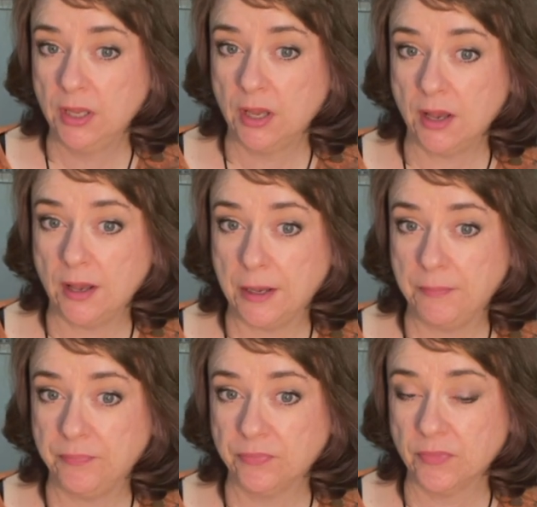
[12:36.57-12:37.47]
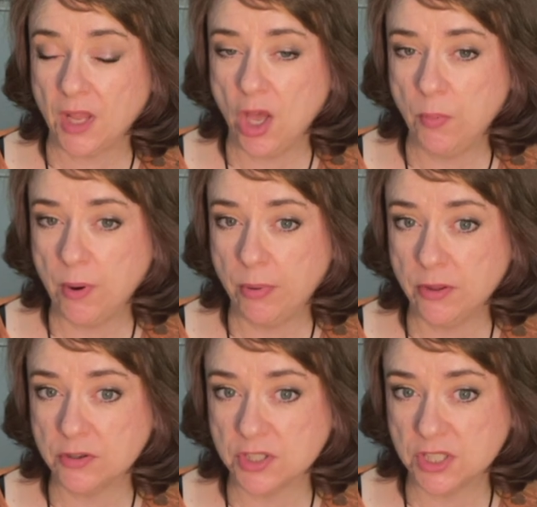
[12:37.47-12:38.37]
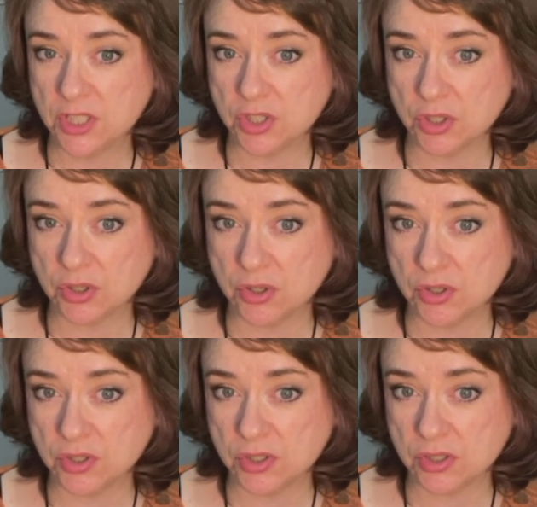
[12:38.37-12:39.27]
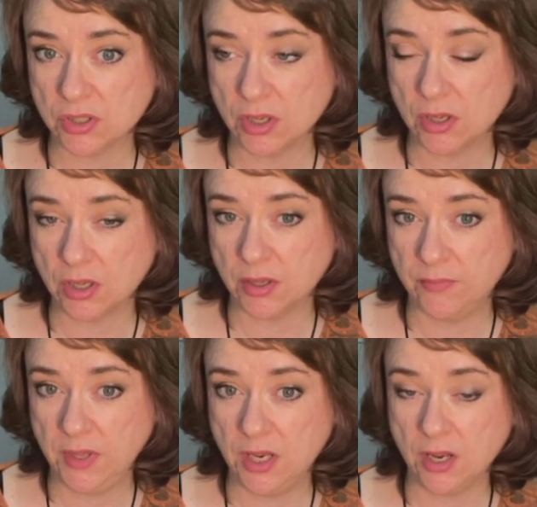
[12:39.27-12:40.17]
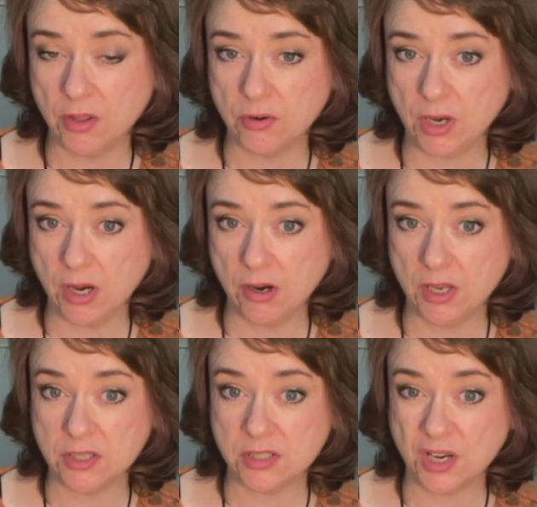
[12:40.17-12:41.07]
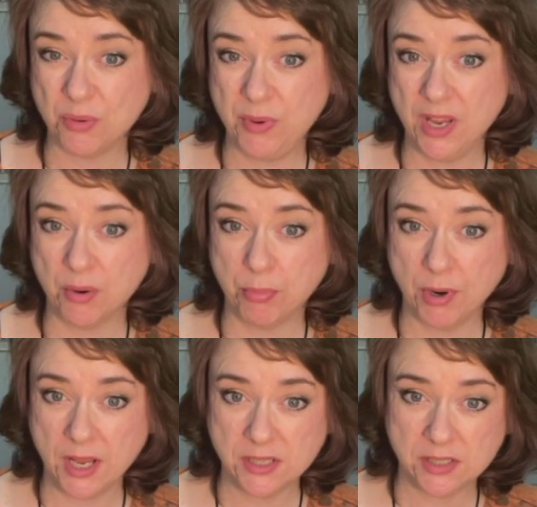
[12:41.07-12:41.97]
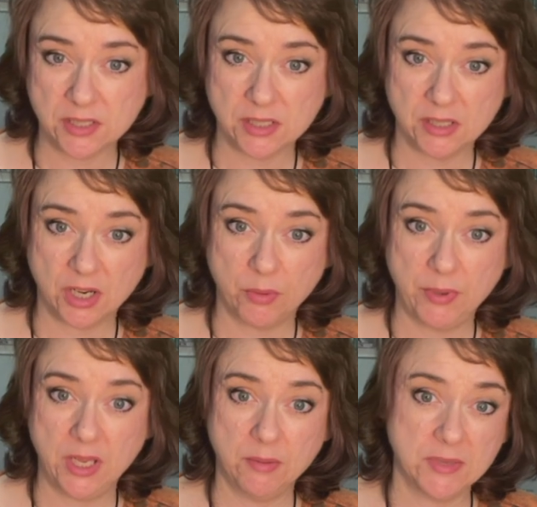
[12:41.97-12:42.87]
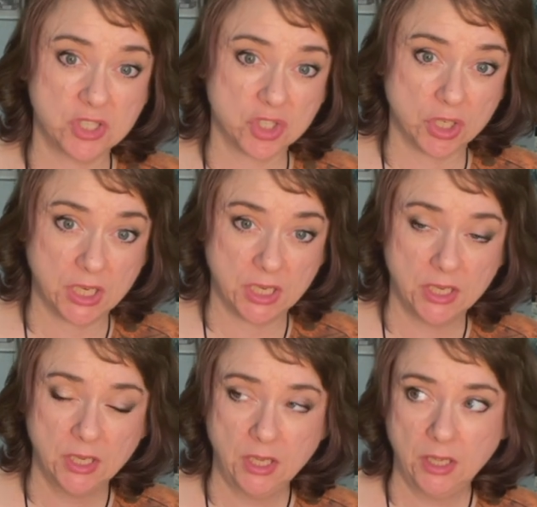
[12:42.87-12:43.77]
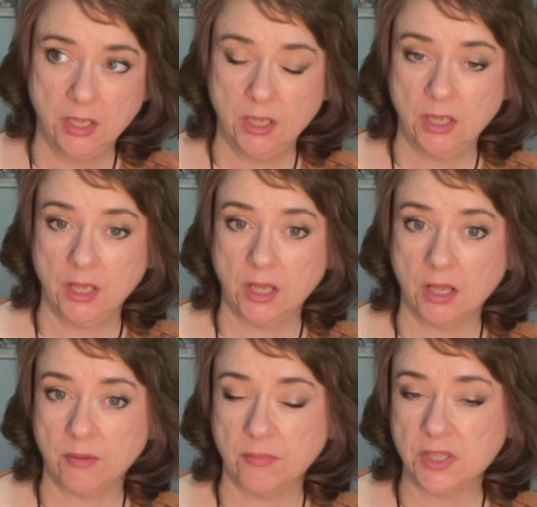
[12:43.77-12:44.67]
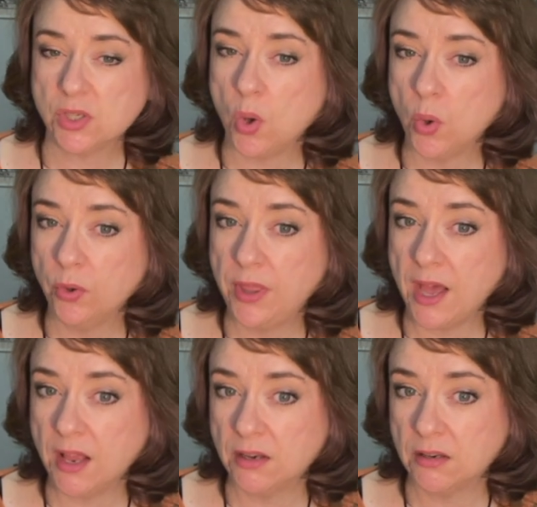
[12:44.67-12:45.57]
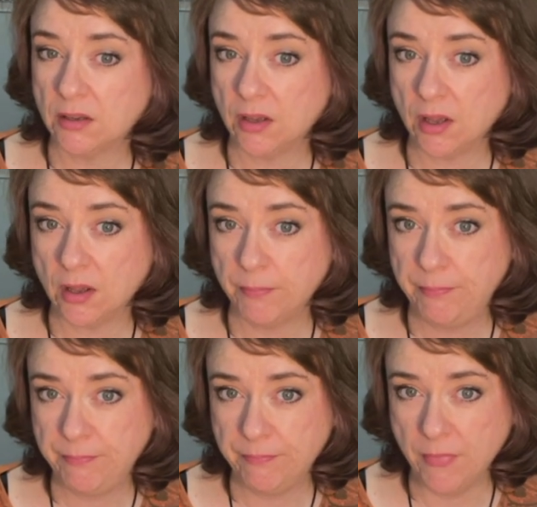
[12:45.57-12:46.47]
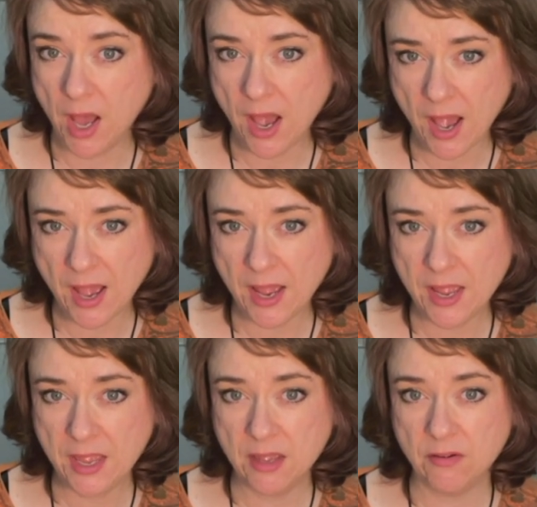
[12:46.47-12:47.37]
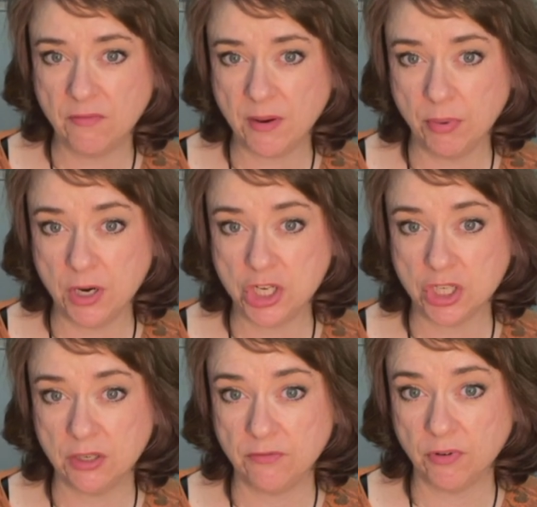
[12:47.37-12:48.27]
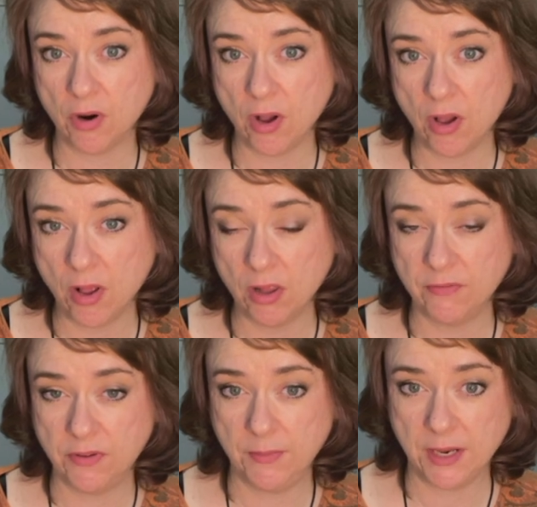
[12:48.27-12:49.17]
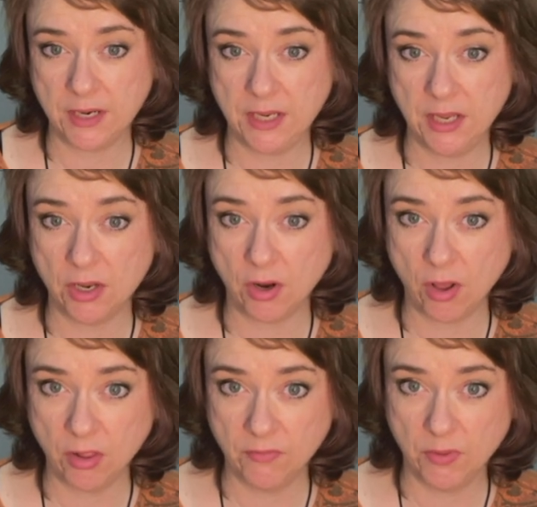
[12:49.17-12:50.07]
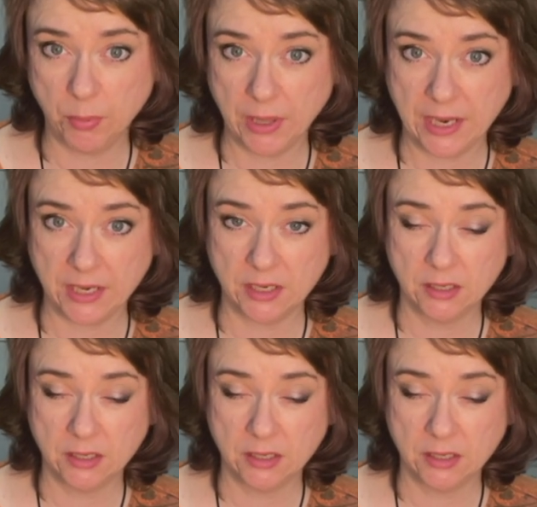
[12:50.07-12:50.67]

um, help our brothers and sisters um, in other areas that are being oppressed and that are being mistreated. Um, let's hold that high vibration for all of humanity and all of the planet.